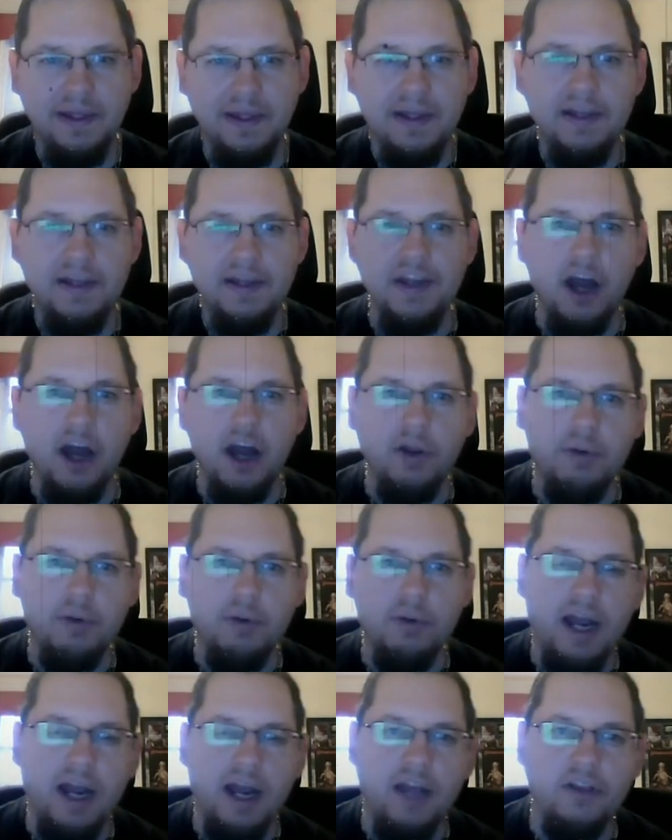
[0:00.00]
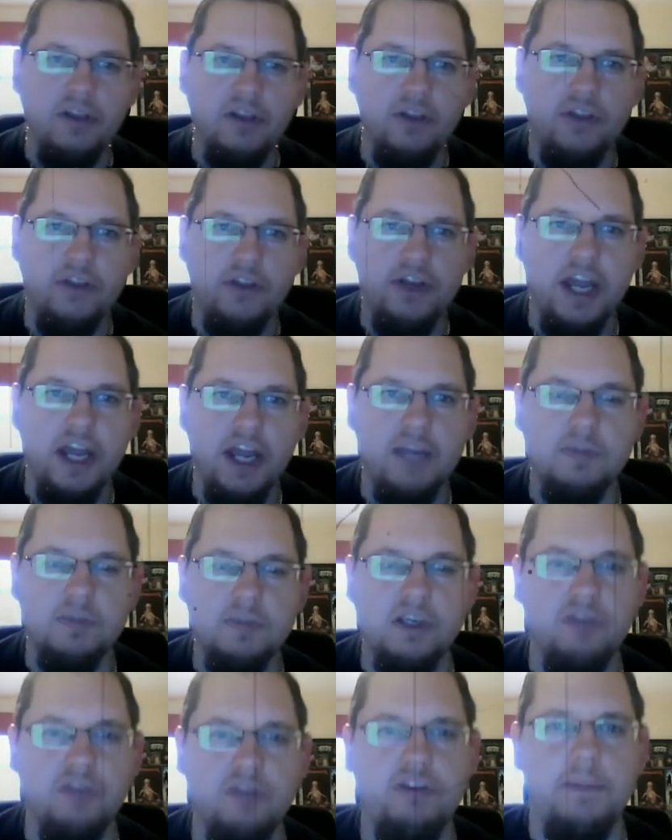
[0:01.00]
No, you're right. And the
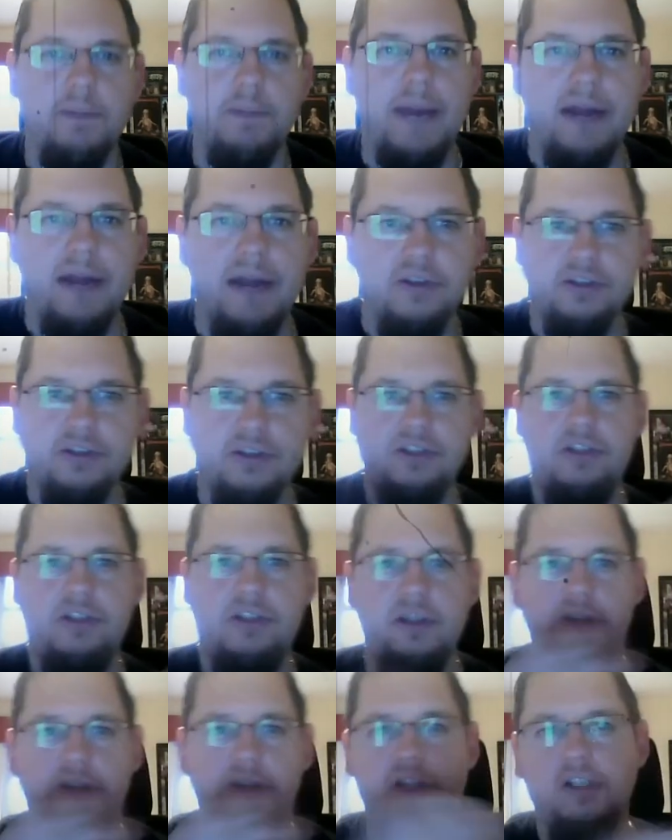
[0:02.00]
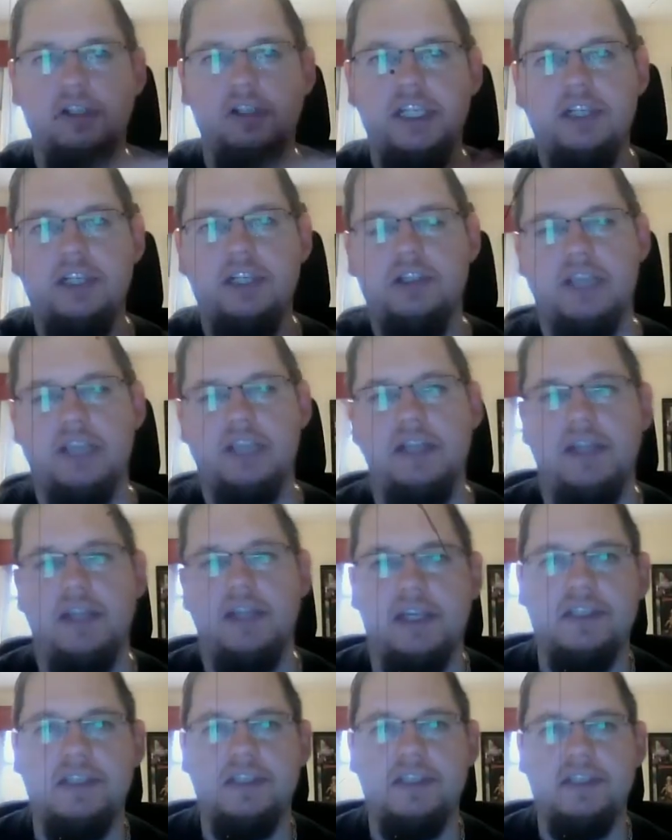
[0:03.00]
names of the bands, the leaders in
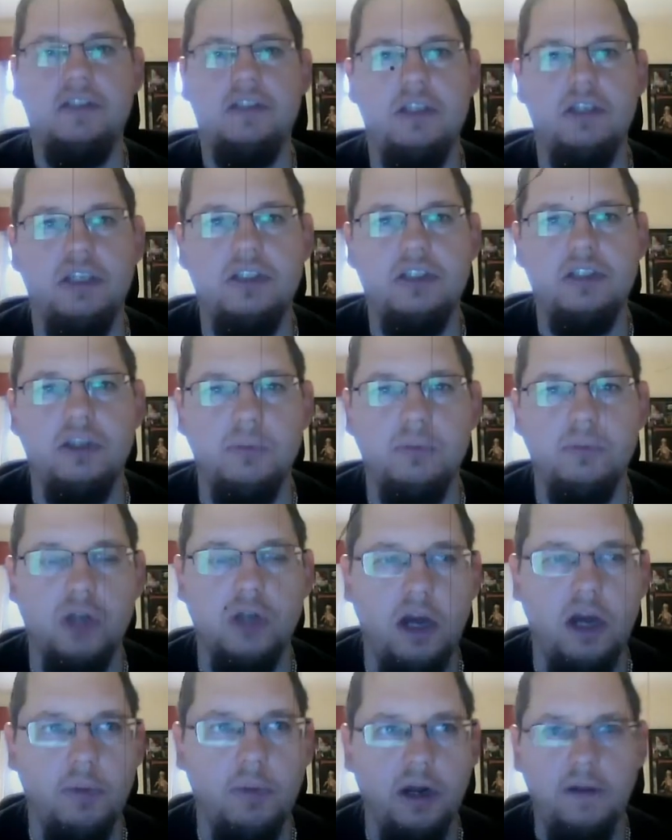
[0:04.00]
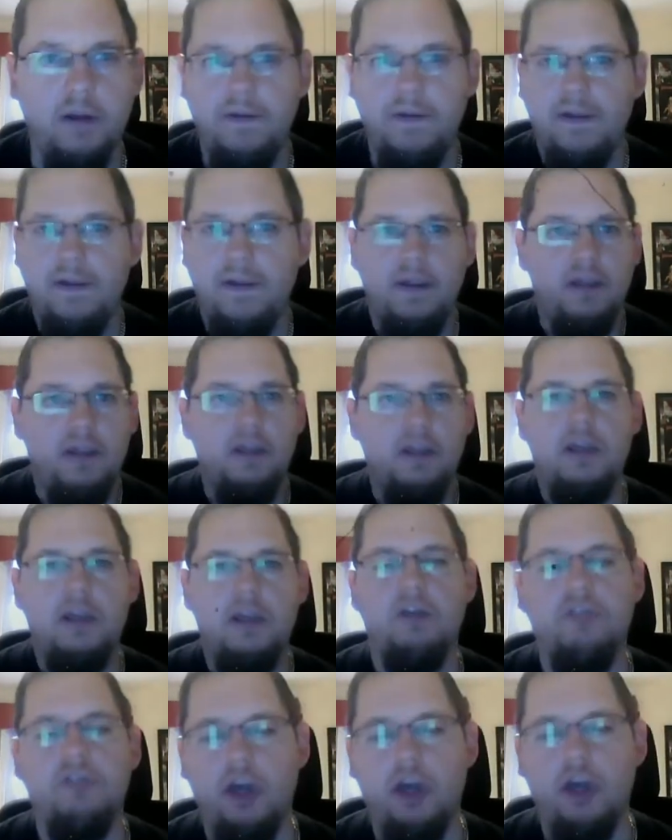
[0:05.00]
this subgenre,
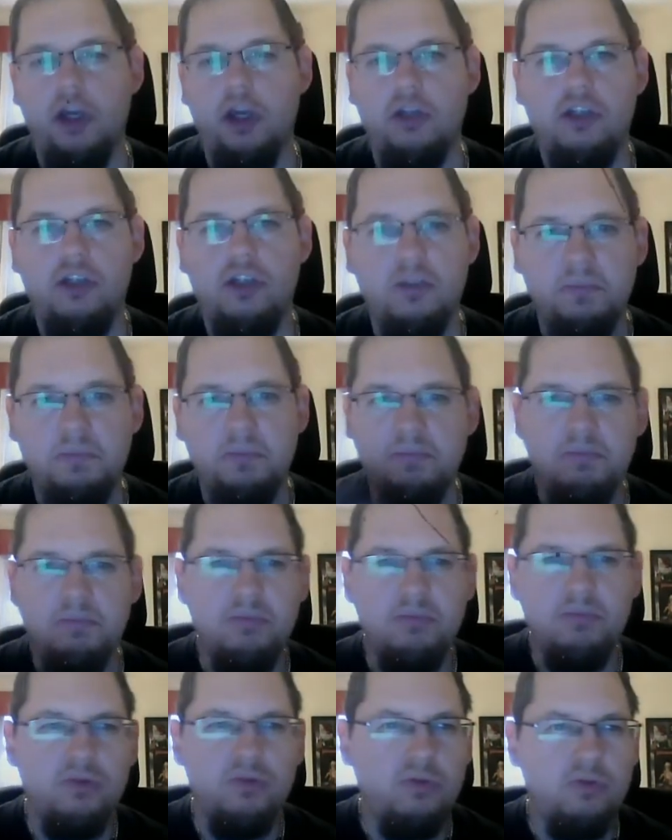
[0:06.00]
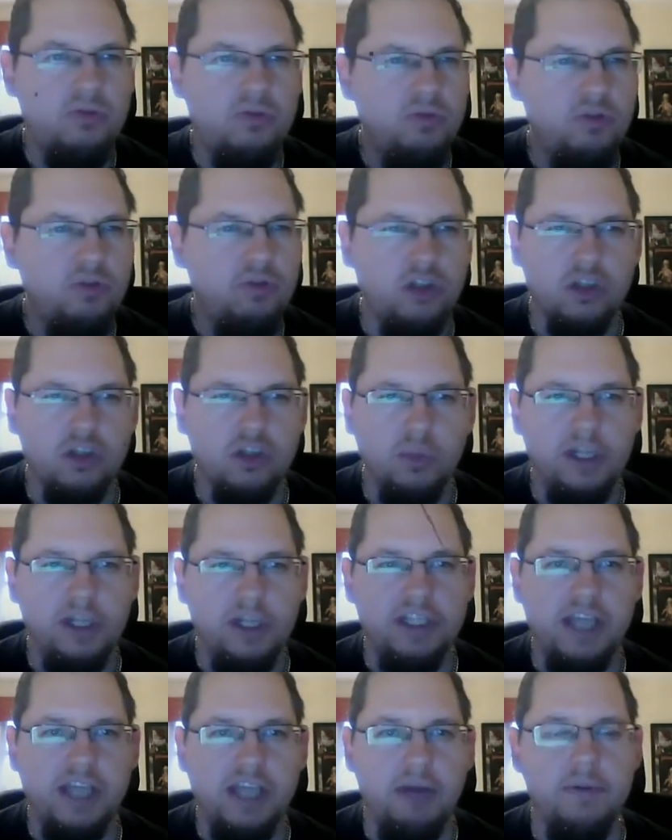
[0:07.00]
Converge doesn't
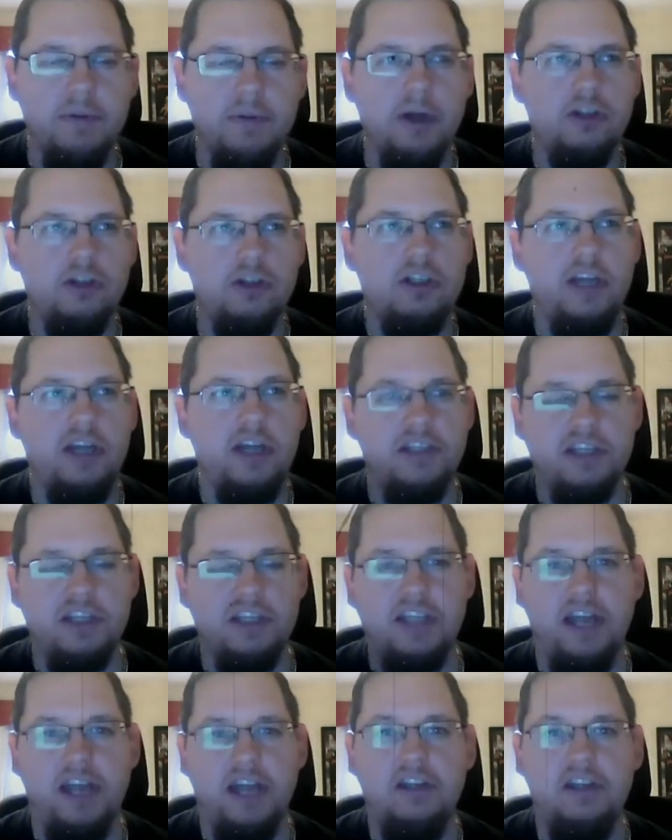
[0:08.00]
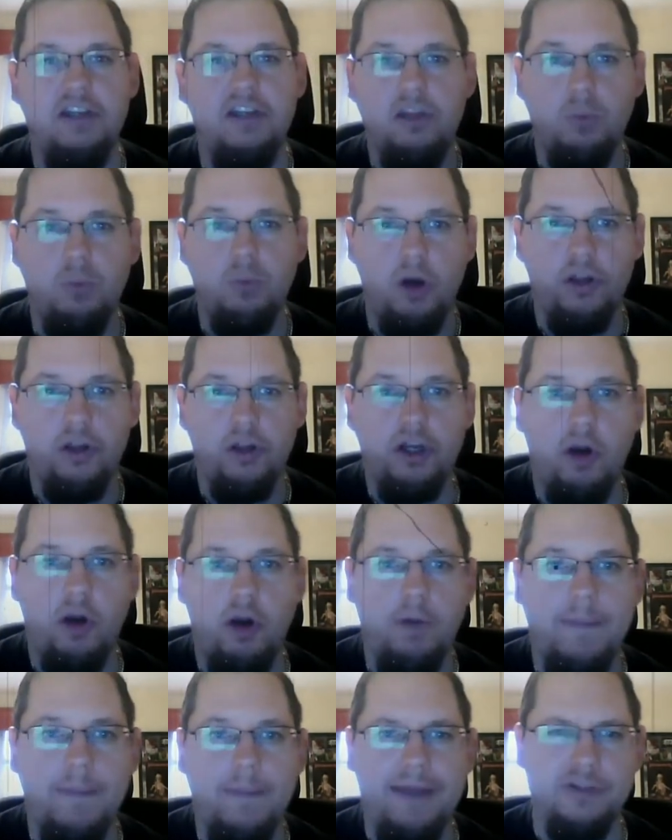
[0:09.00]
really tell you much. As I said, one of the
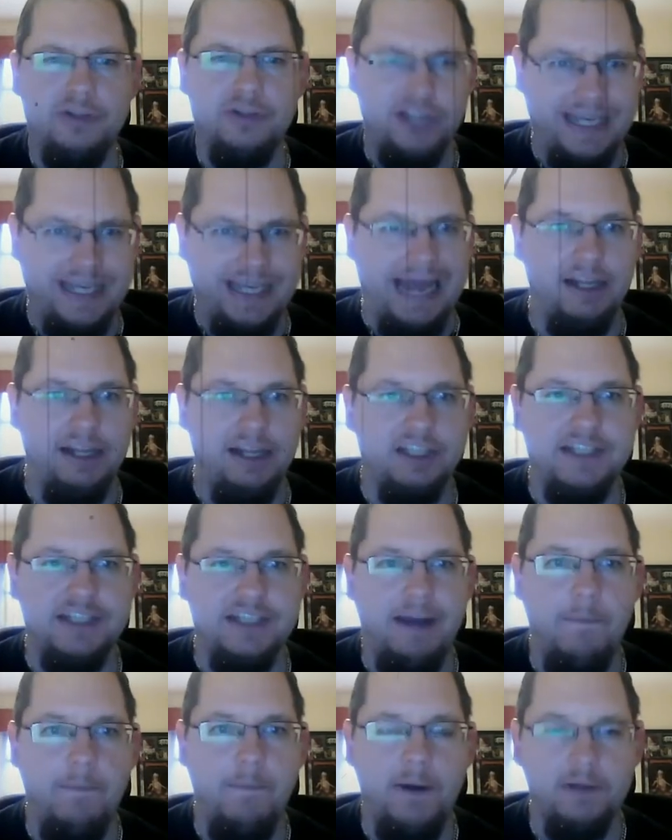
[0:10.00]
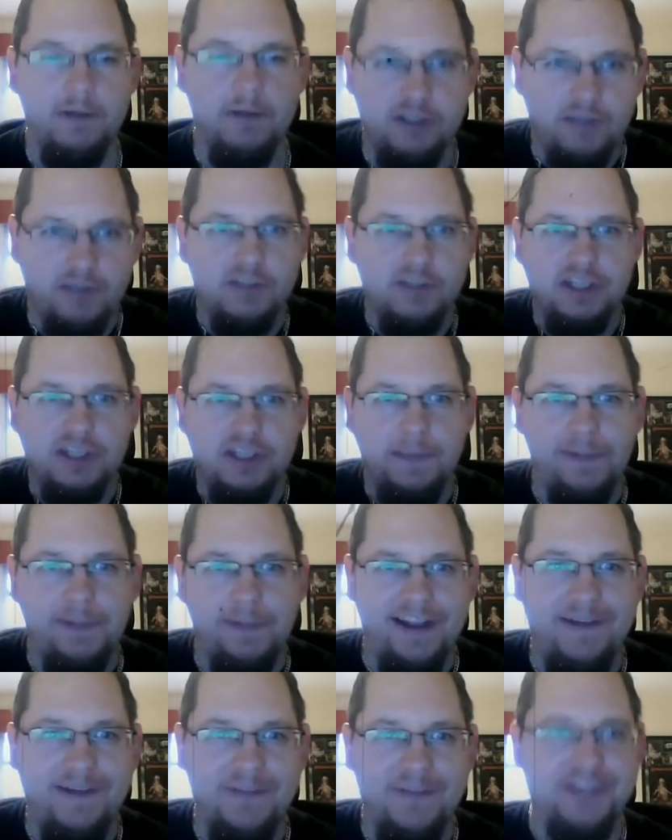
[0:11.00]
current bands, the Callous Cowboys, is obviously a
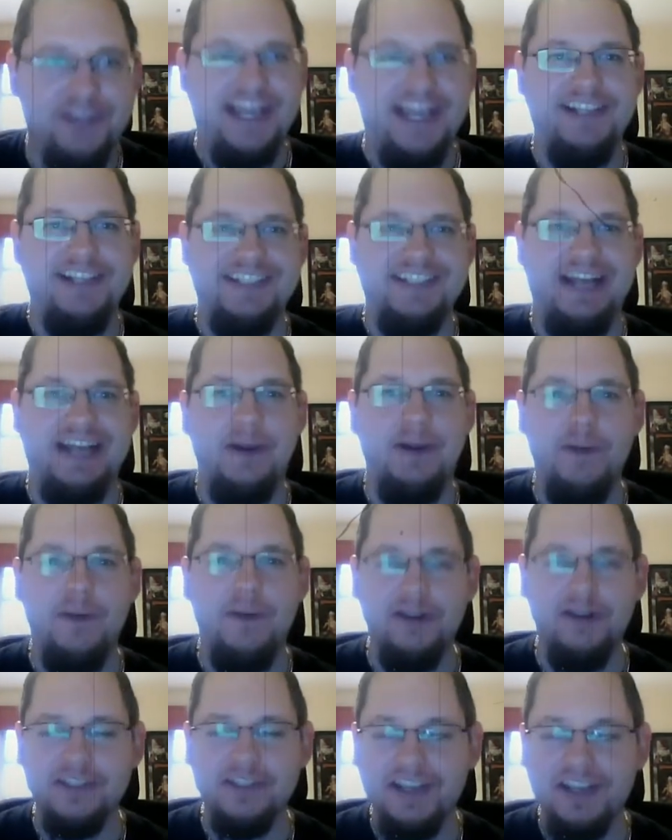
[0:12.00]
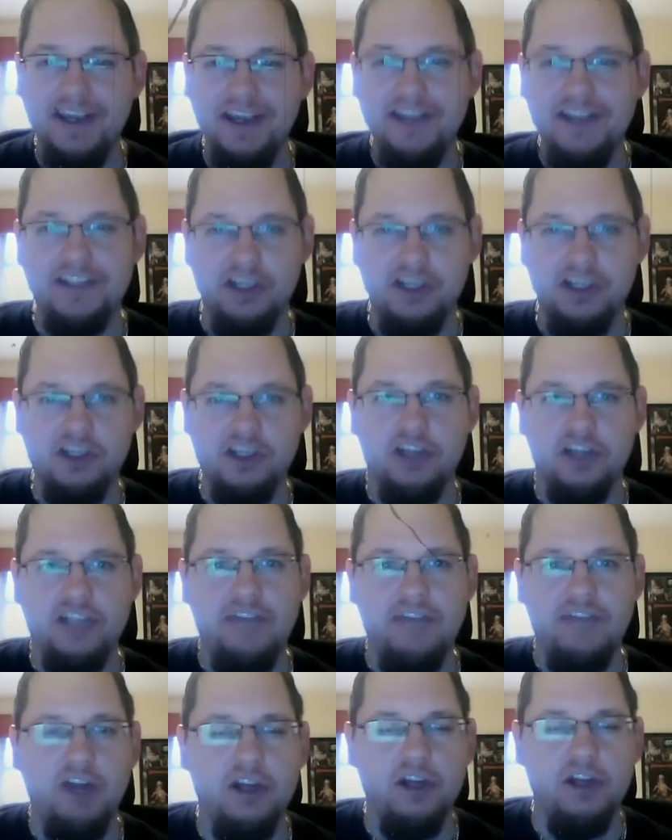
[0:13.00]
play on the Dallas Cowboys. So it shows
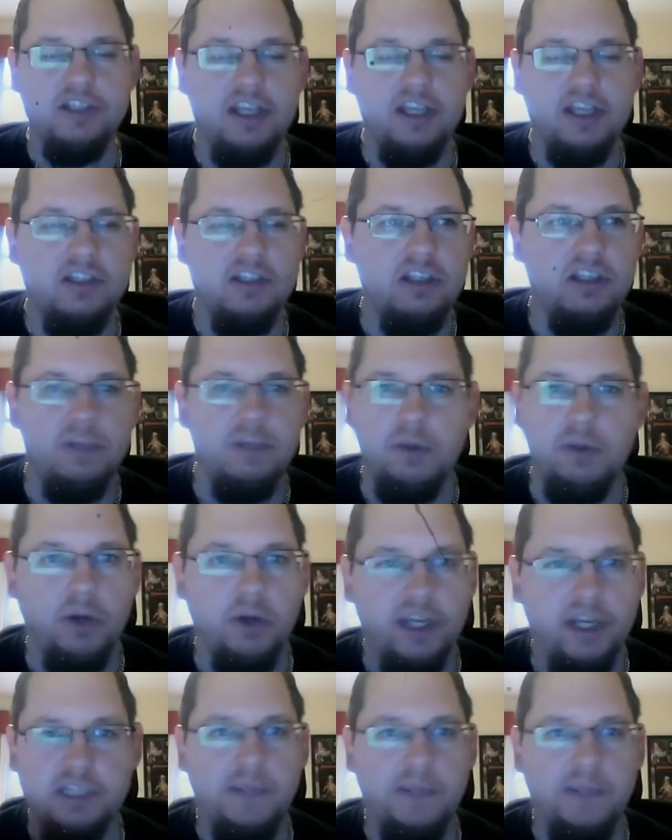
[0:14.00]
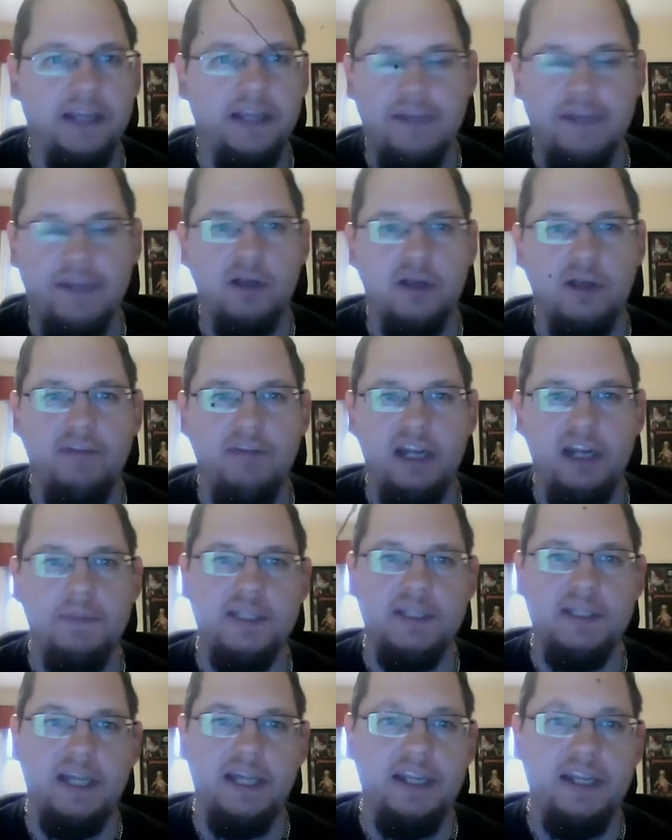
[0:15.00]
they've got a sense of humor. You wouldn't expect them to have any
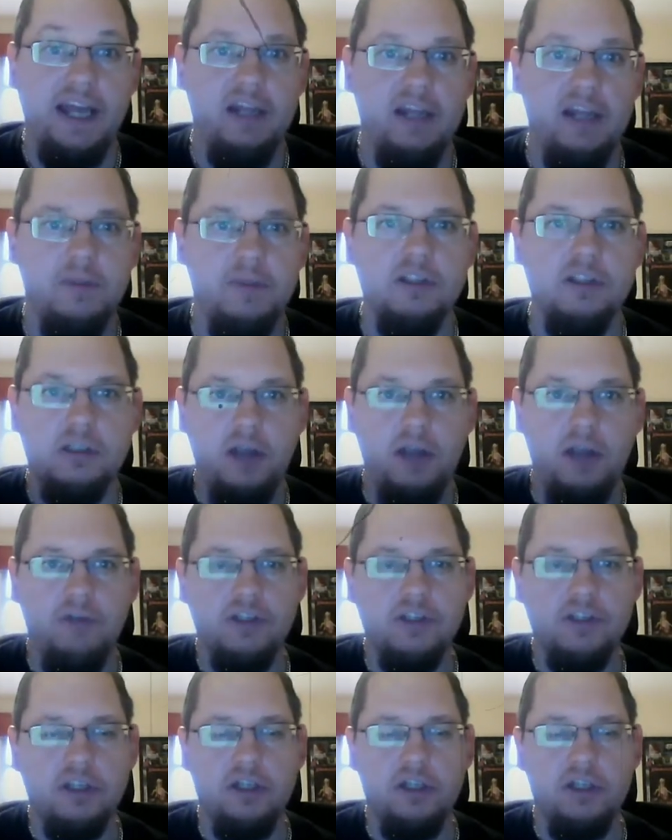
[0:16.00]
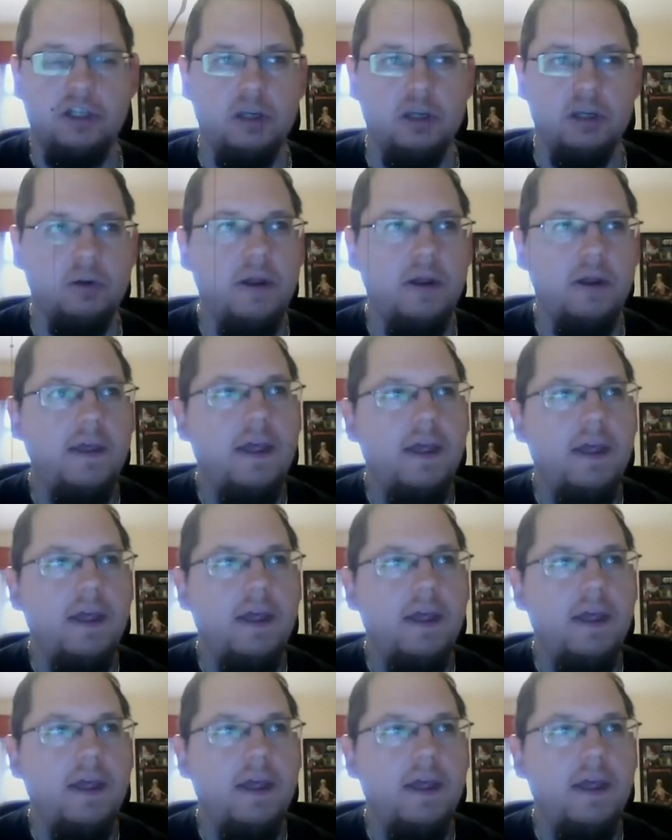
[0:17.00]
metallic elements. Obviously they do.